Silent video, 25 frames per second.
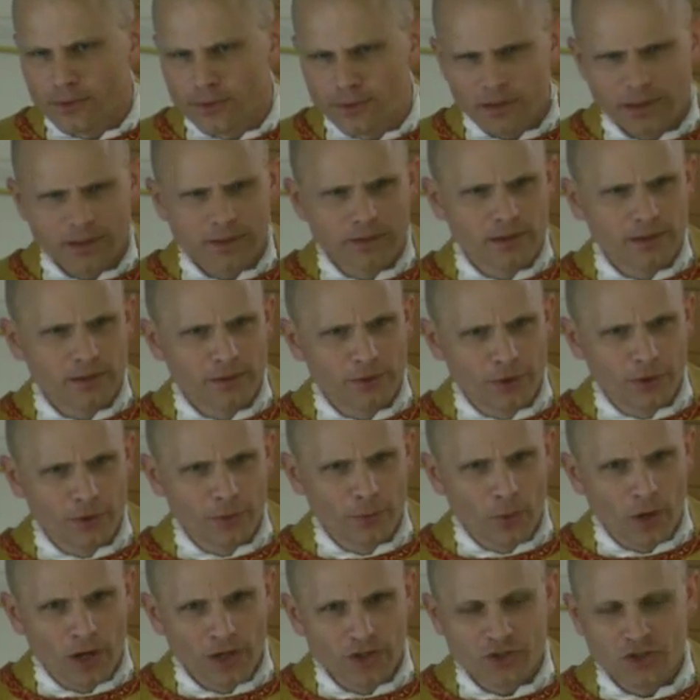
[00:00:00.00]
We would think
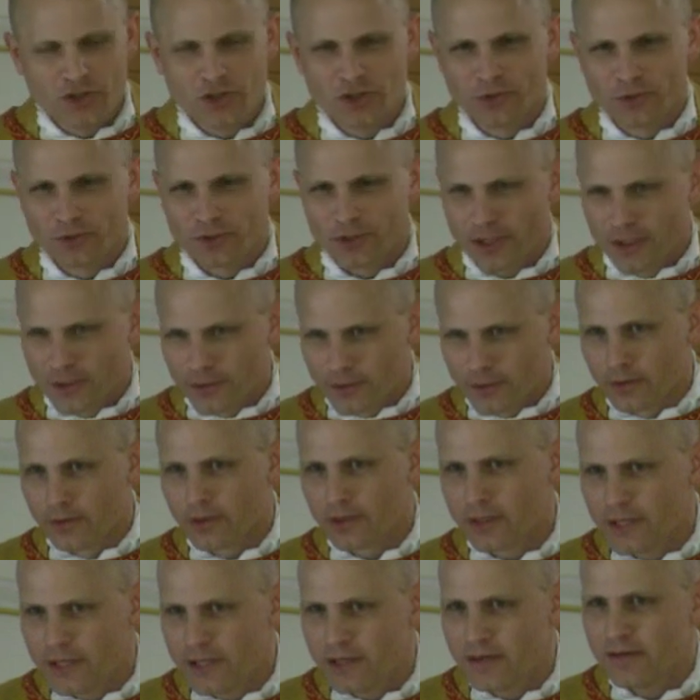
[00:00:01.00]
that, watching your
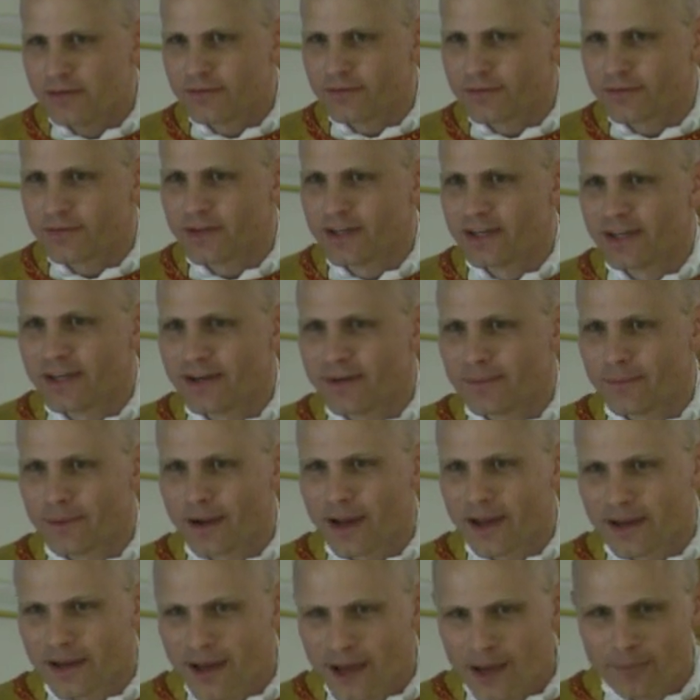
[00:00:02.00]
leader leave
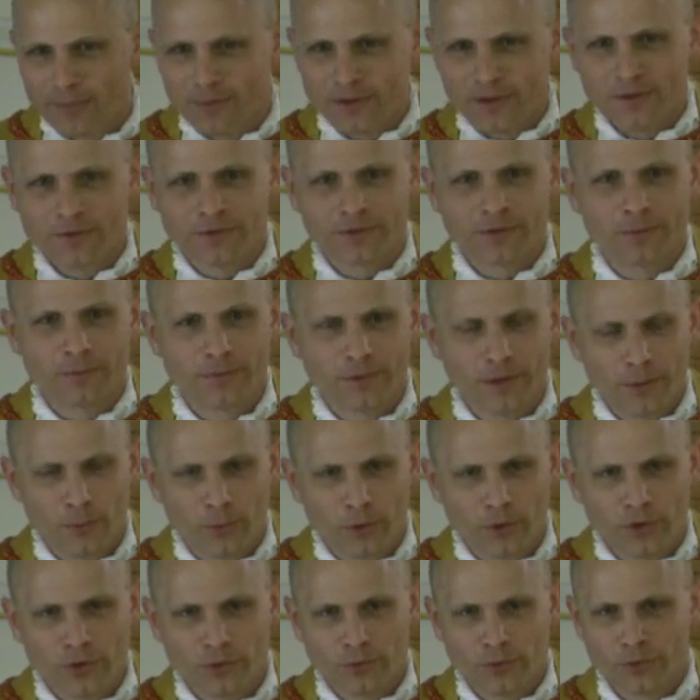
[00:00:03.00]
might not be
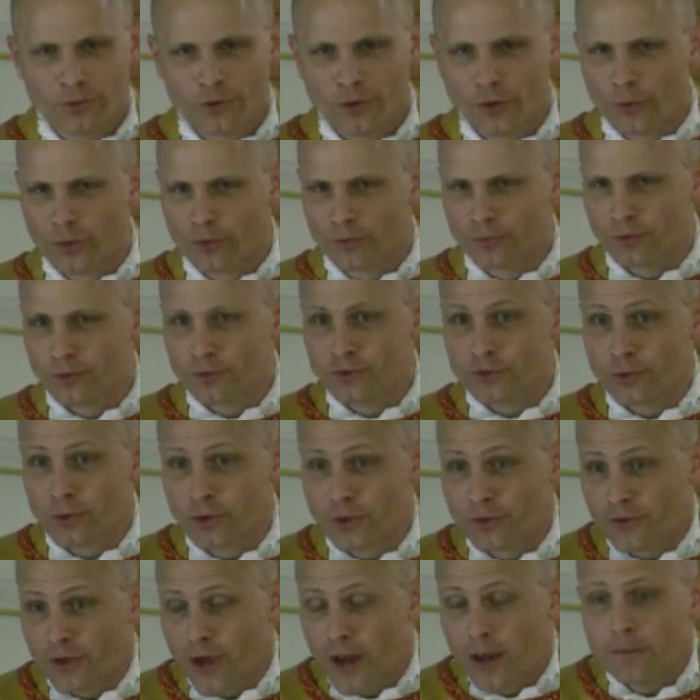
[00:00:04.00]
something where you would go and
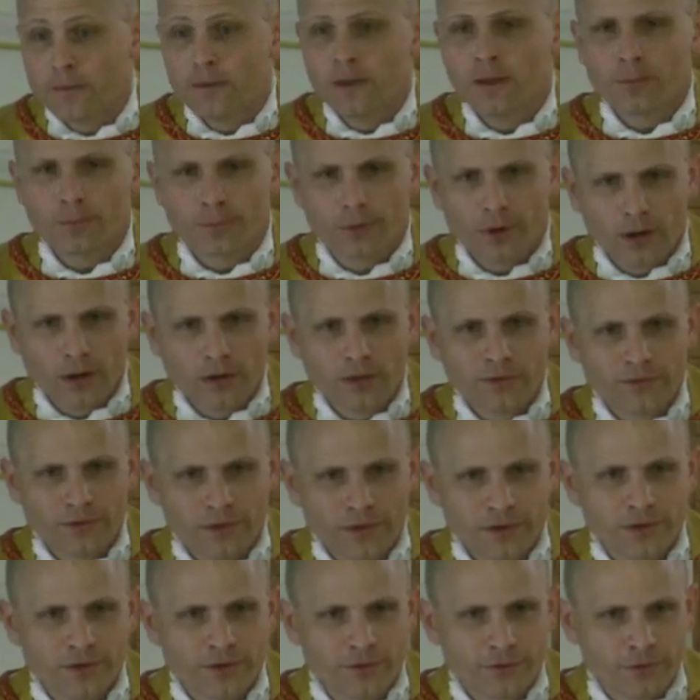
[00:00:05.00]
rejoice. I think
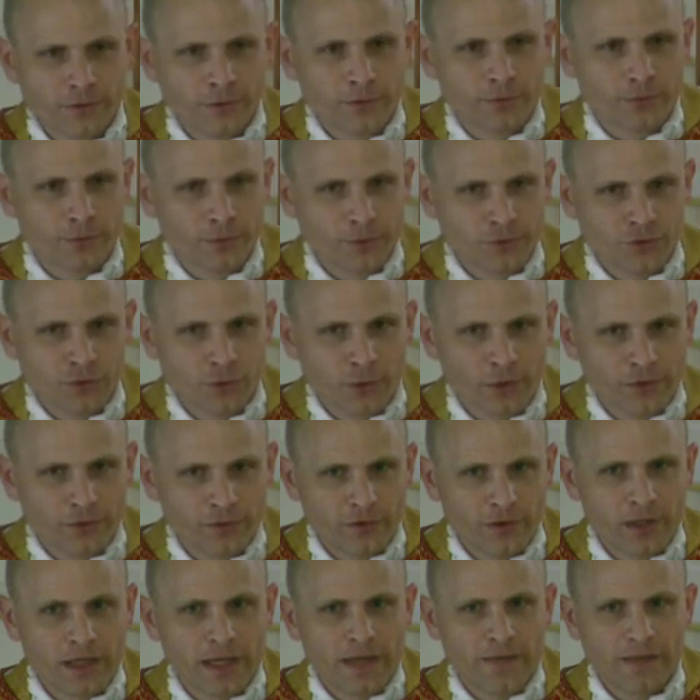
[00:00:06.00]
part of it is this
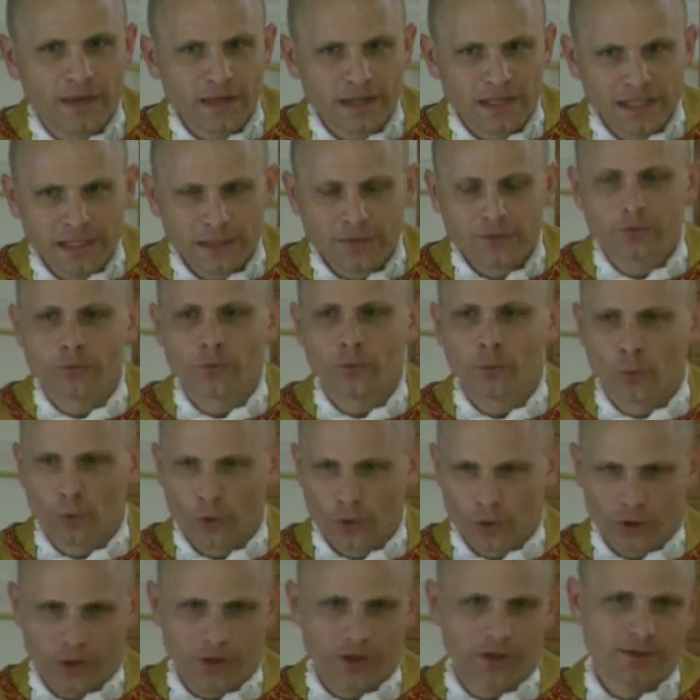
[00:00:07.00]
rejoicing, and they get
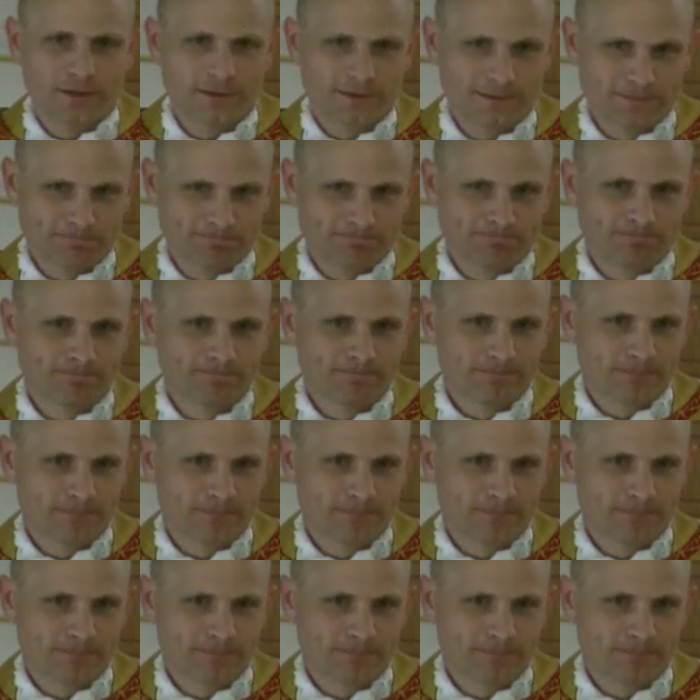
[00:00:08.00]
to work.